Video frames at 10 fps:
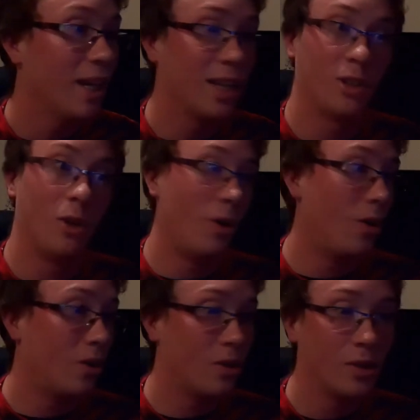It's
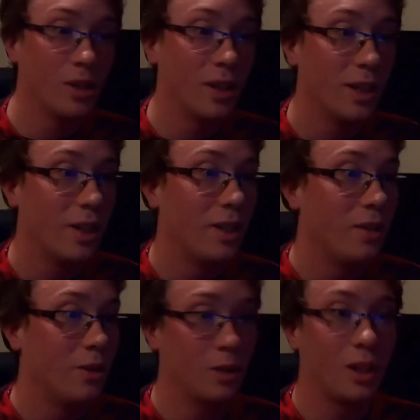all
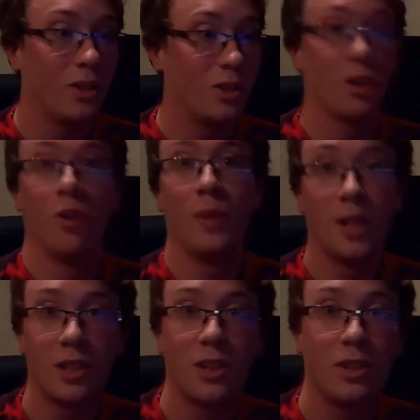looking so
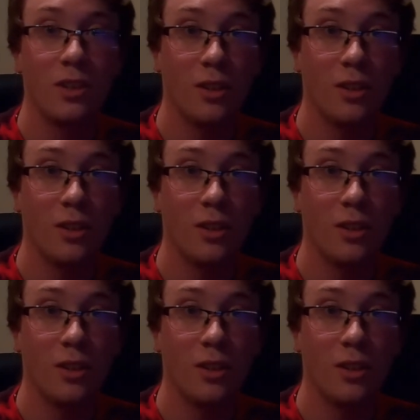much